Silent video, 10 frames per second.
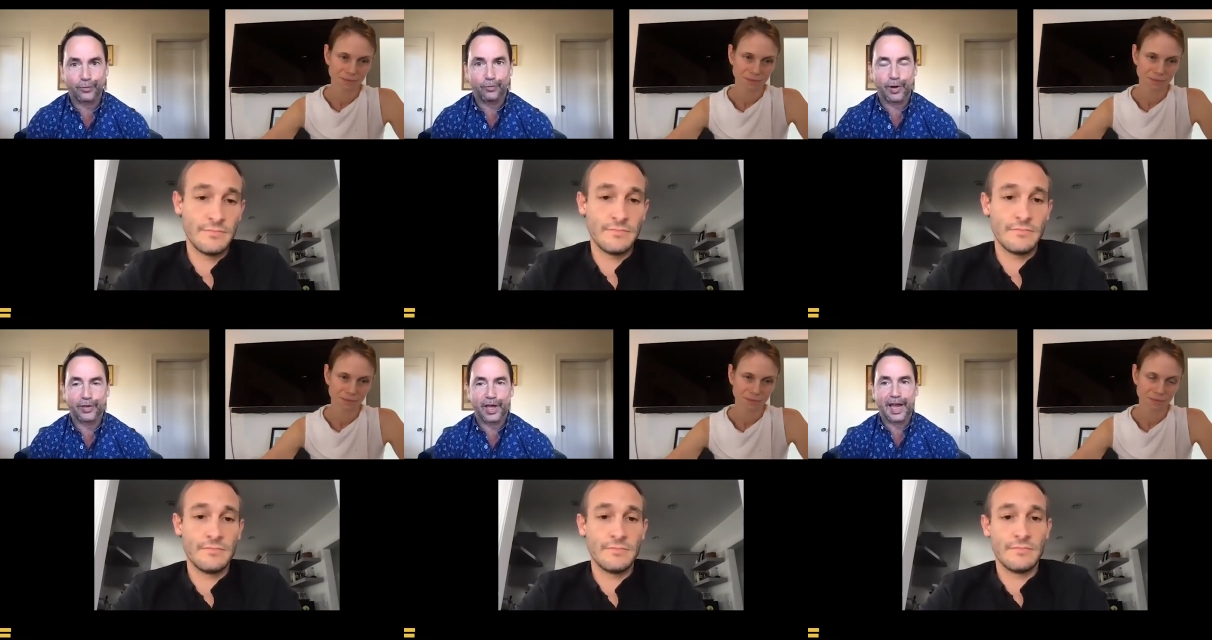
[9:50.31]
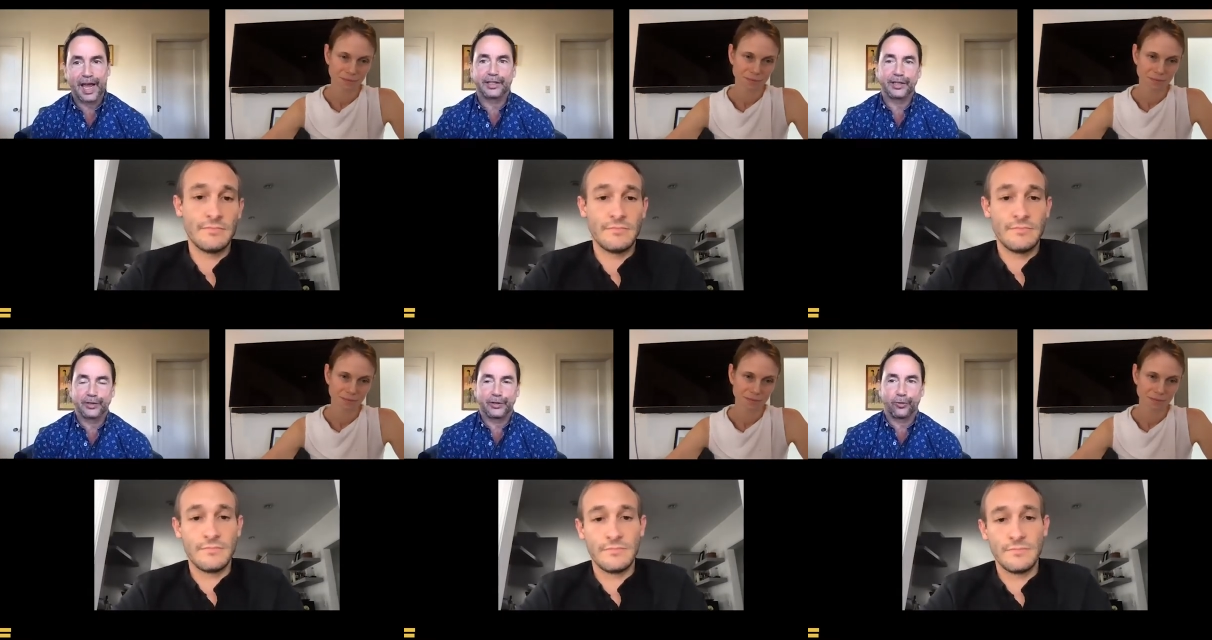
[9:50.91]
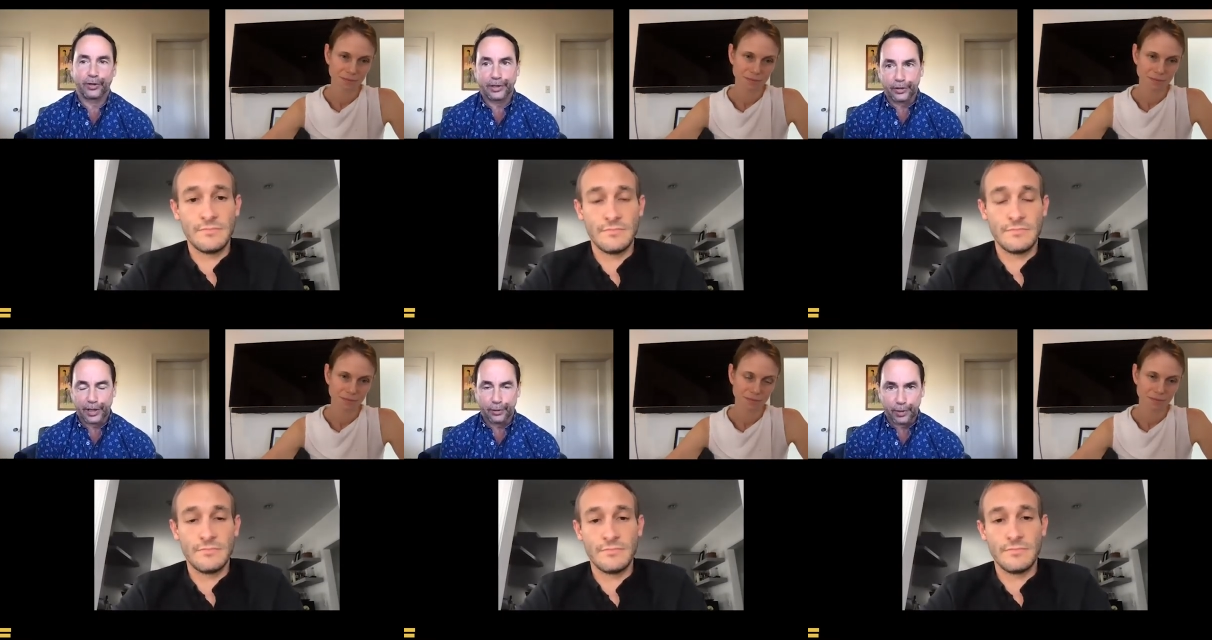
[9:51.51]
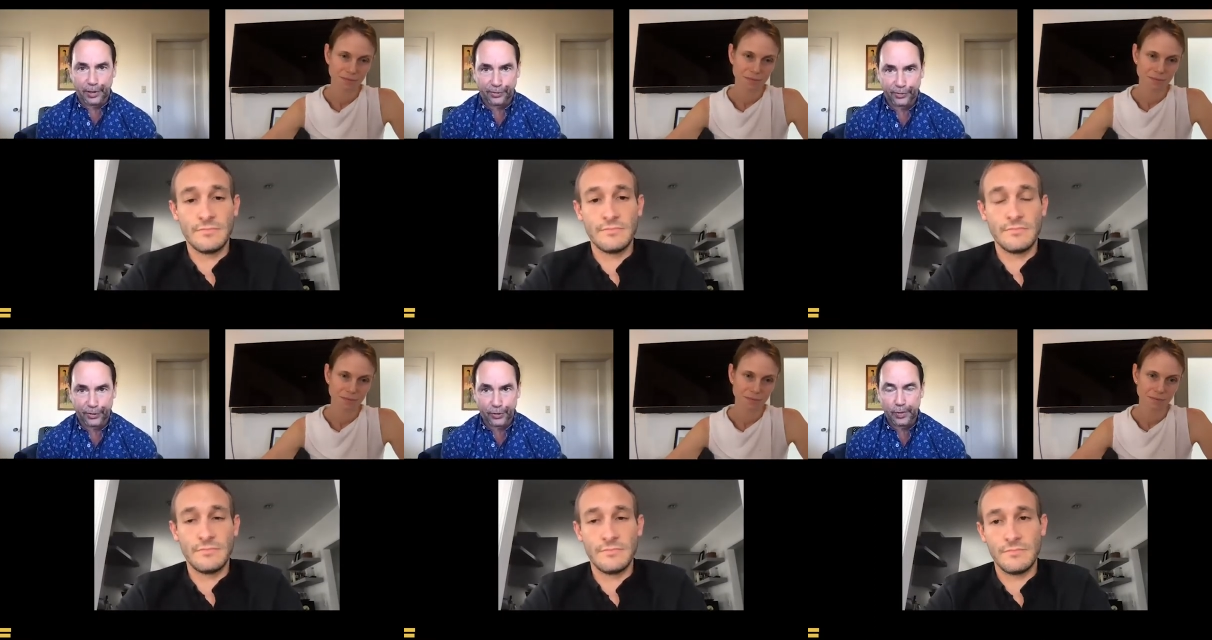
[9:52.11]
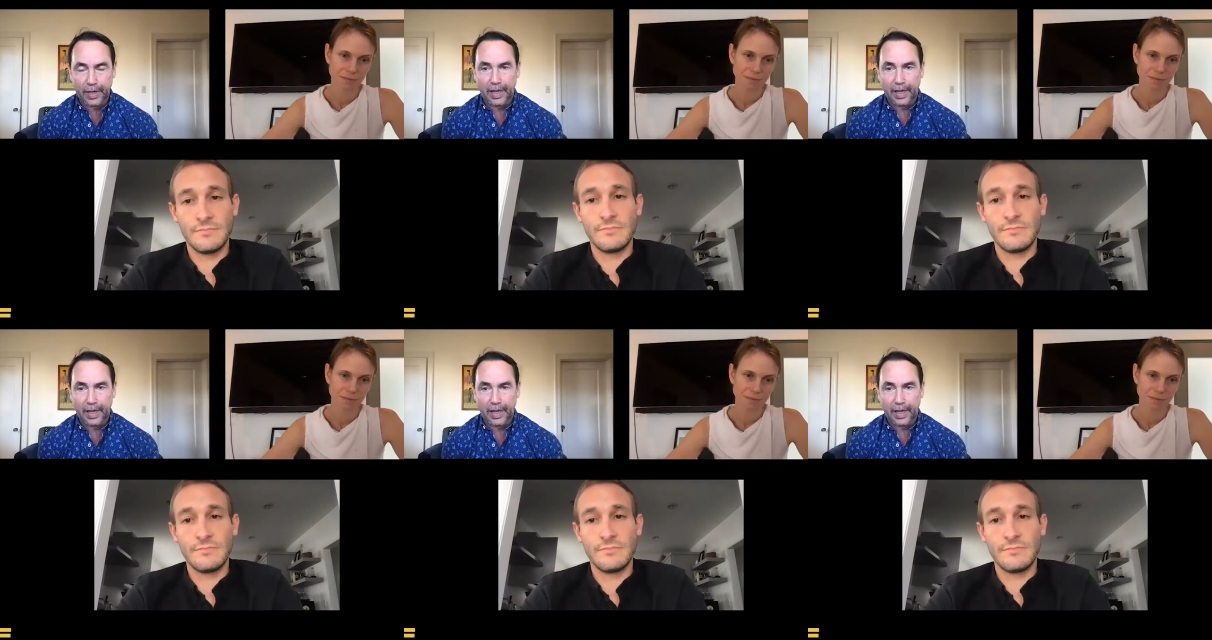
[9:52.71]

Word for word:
Speaker 1: what they had, to, the ordeal they went through,